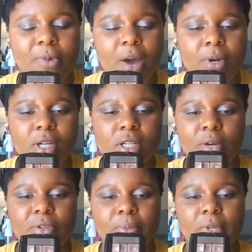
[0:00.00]
But I wanted to
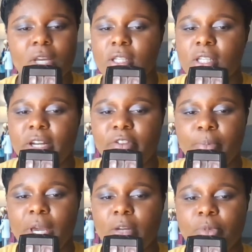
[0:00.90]
start with something easy. I
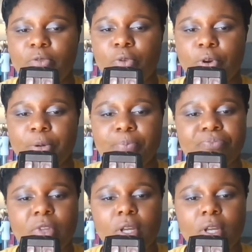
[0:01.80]
never panned before.